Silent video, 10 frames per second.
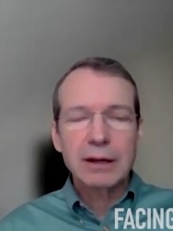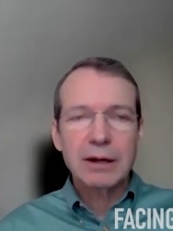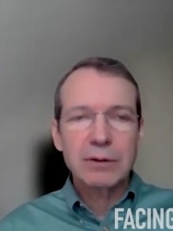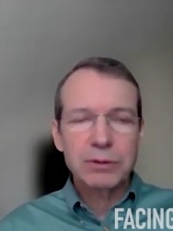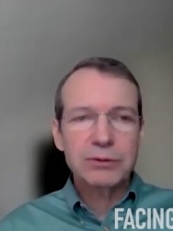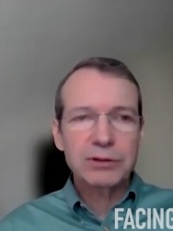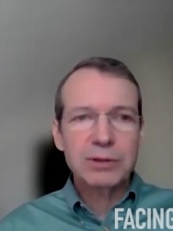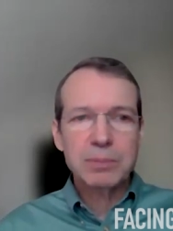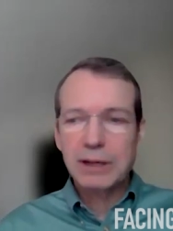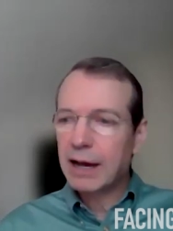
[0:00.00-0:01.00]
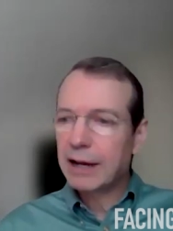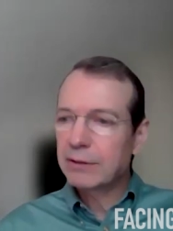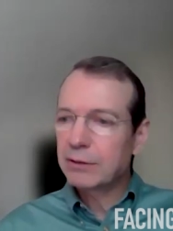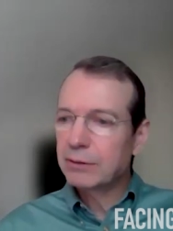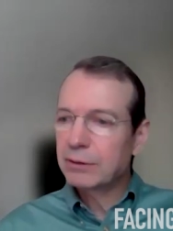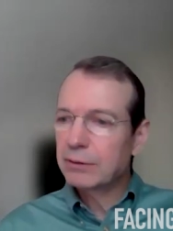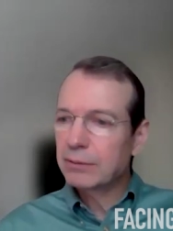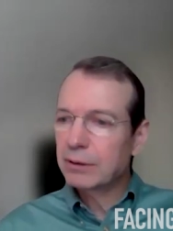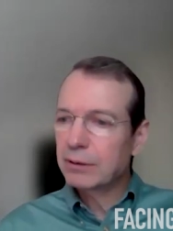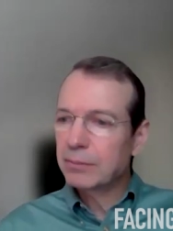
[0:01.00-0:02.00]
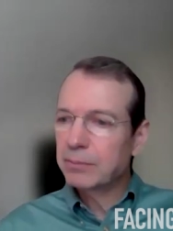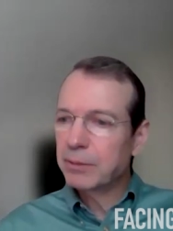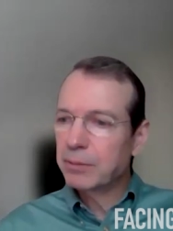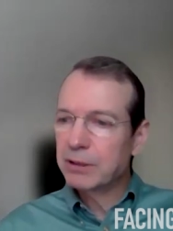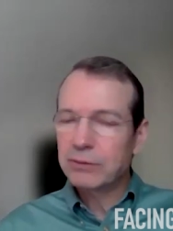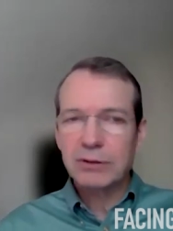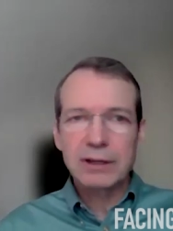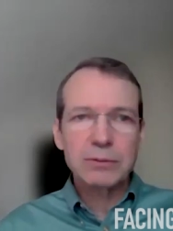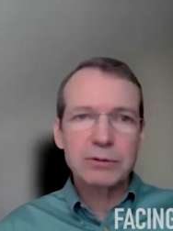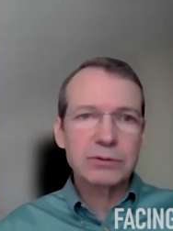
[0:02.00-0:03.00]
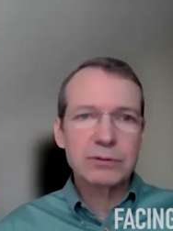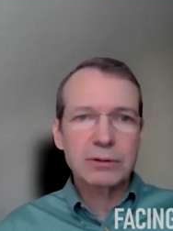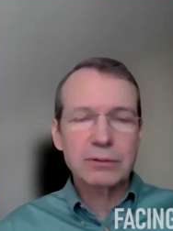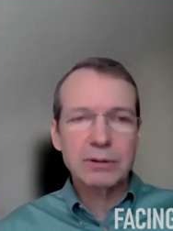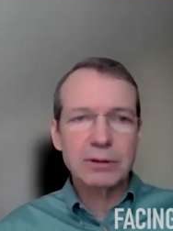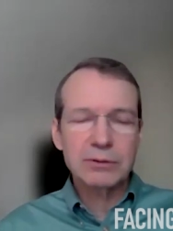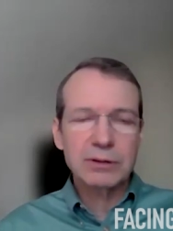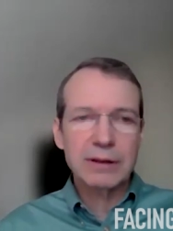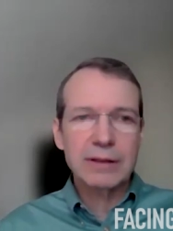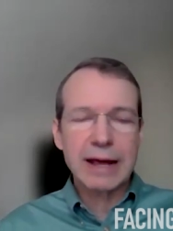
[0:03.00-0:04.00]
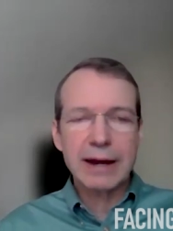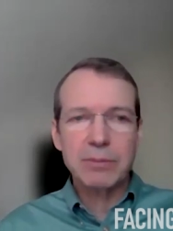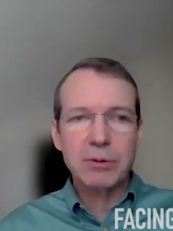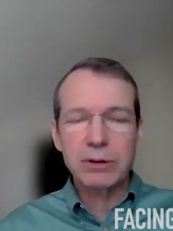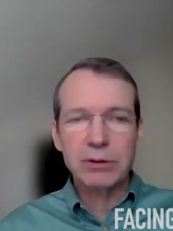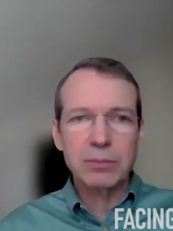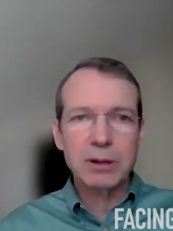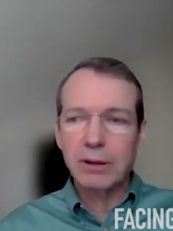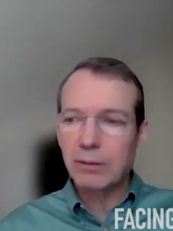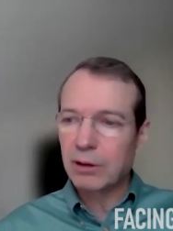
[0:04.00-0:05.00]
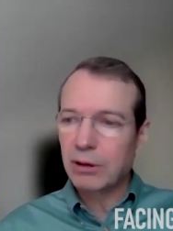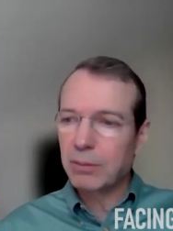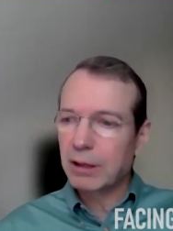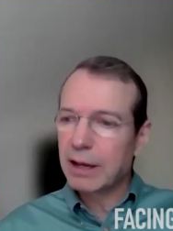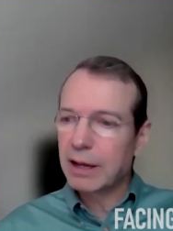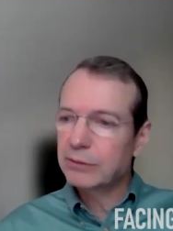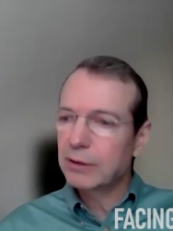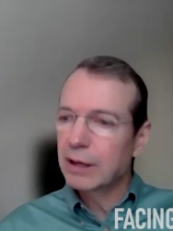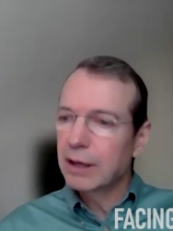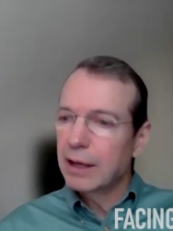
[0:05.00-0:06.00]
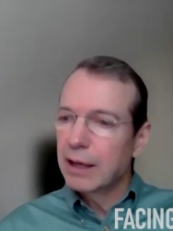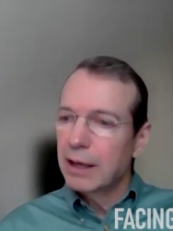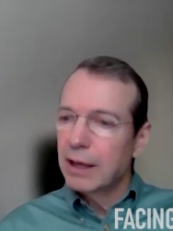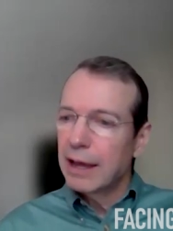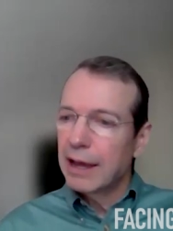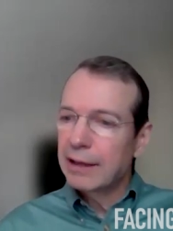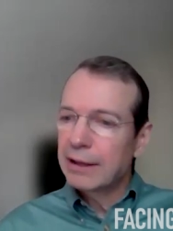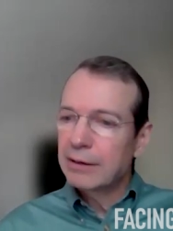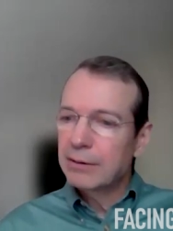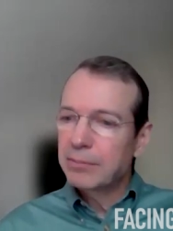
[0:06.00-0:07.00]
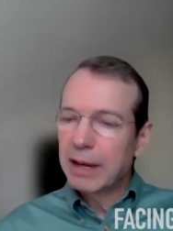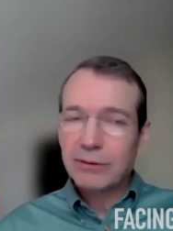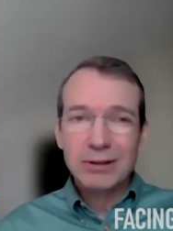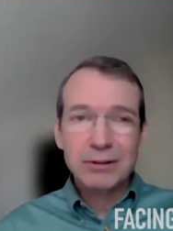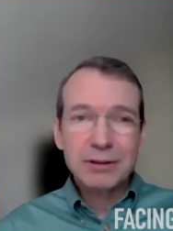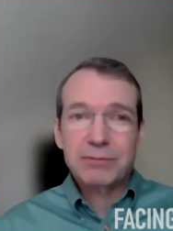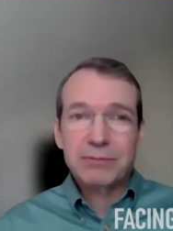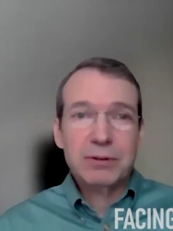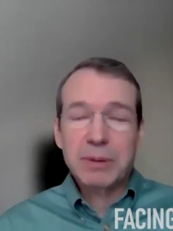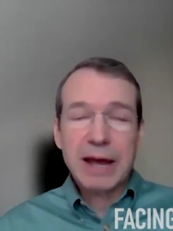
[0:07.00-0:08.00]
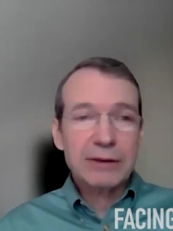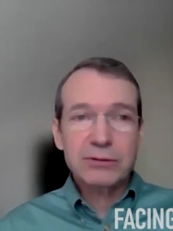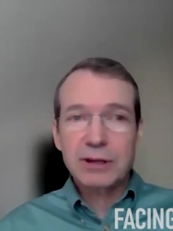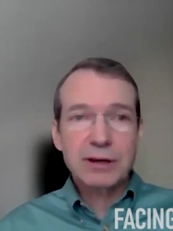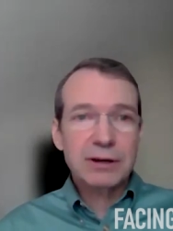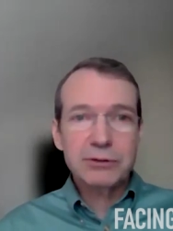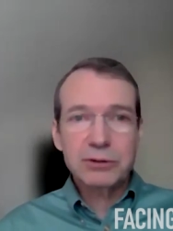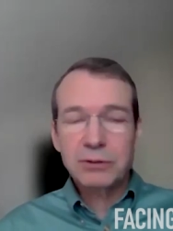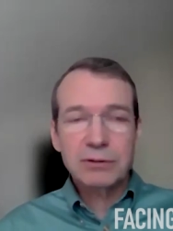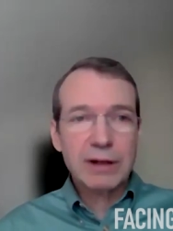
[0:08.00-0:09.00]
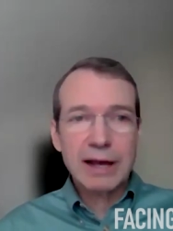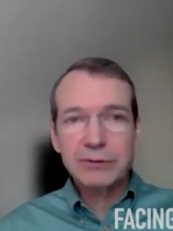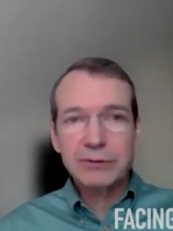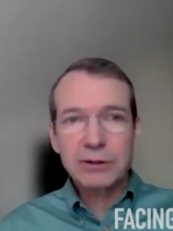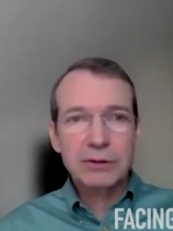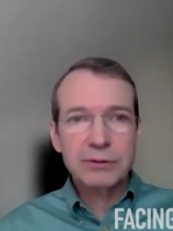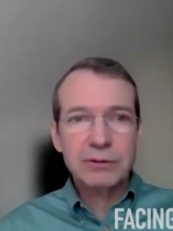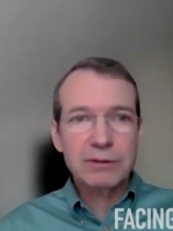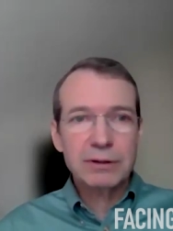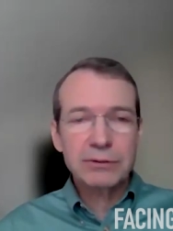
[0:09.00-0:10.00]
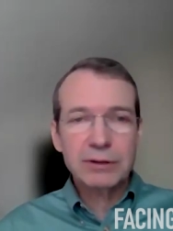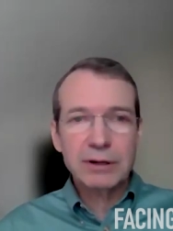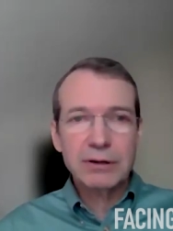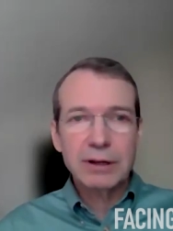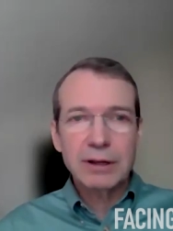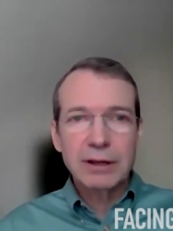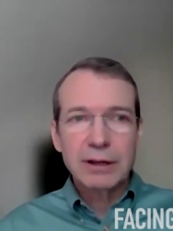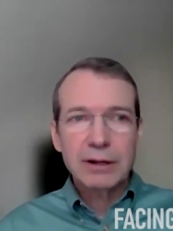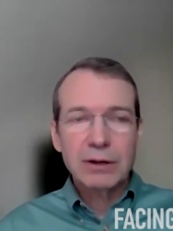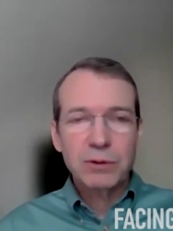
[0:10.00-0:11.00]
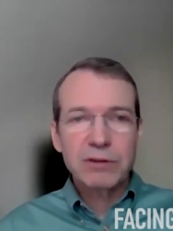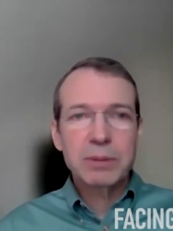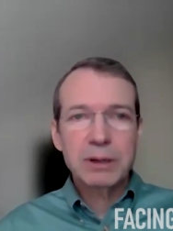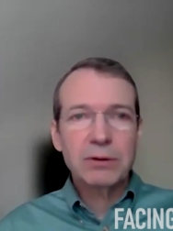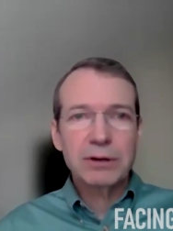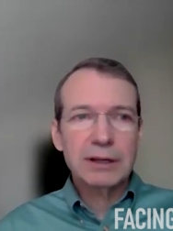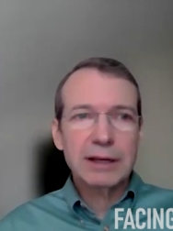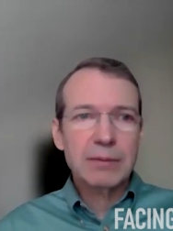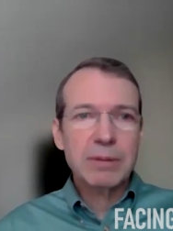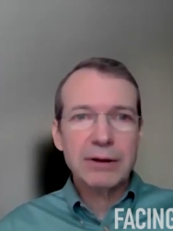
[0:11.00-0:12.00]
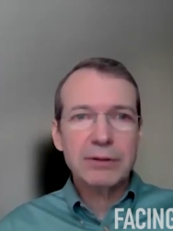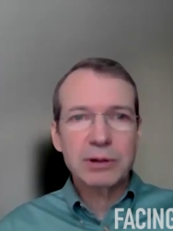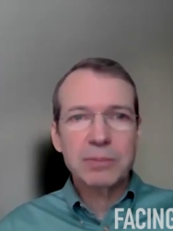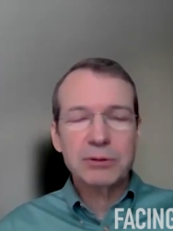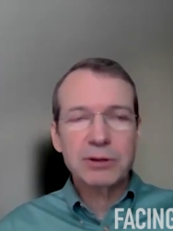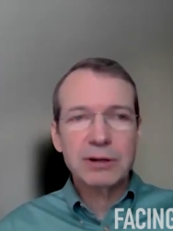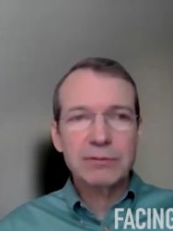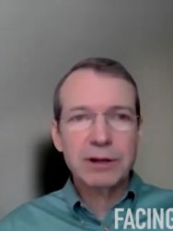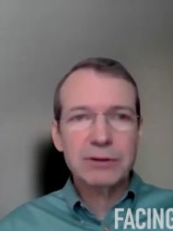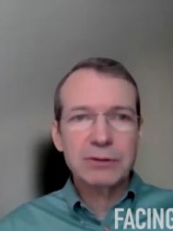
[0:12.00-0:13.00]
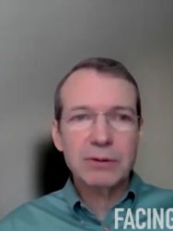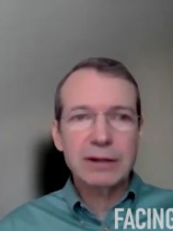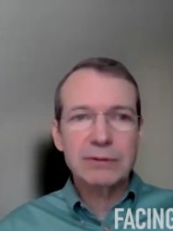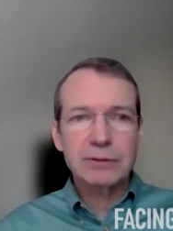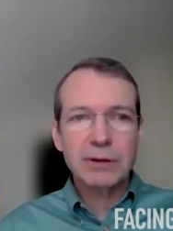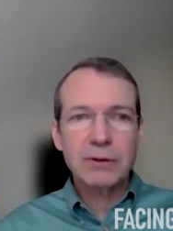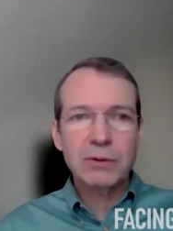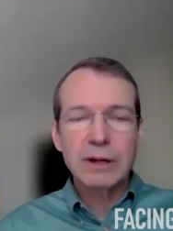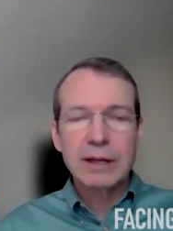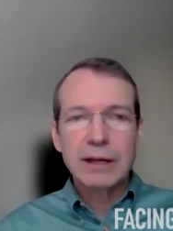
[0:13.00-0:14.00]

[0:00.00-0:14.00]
uh, with the CPI, and the, the, the, the PCE was uh, is in, in that neighborhood a little bit, a little bit less. And basically, for the past year, June of last year to June of this year, you know, we've been looking at about a 3% inflation rate. So,